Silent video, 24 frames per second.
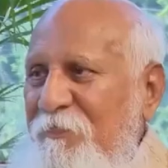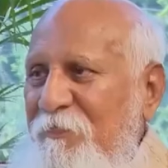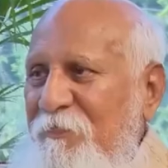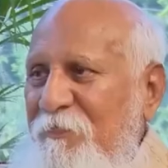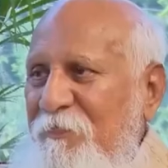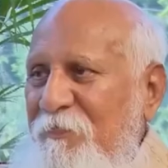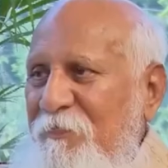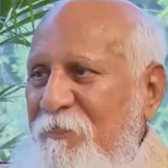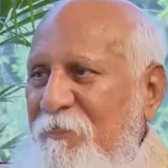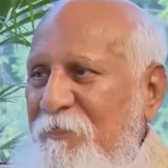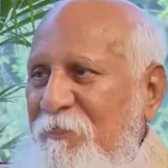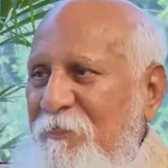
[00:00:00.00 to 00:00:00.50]

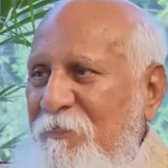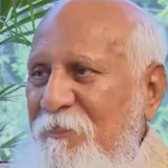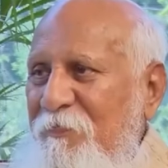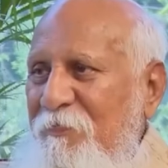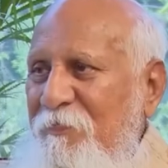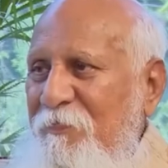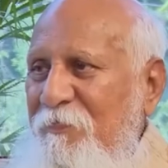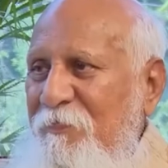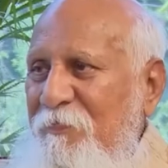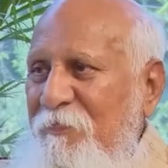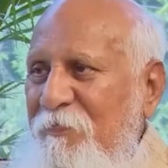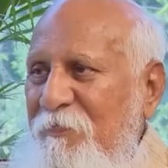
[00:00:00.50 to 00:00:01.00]

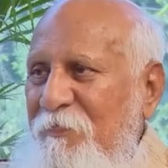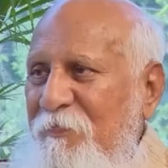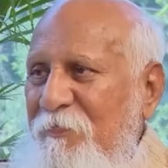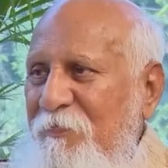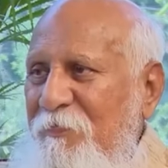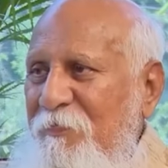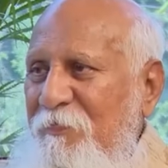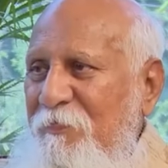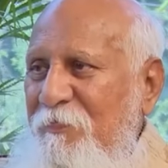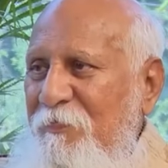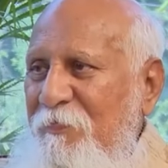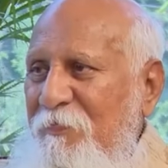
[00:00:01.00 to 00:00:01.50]

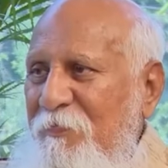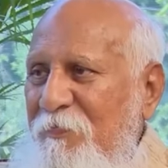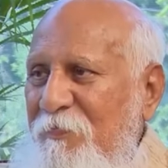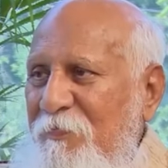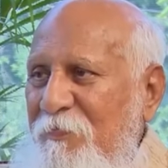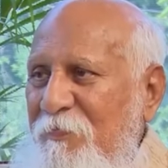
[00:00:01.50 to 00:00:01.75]
Nobody speaks.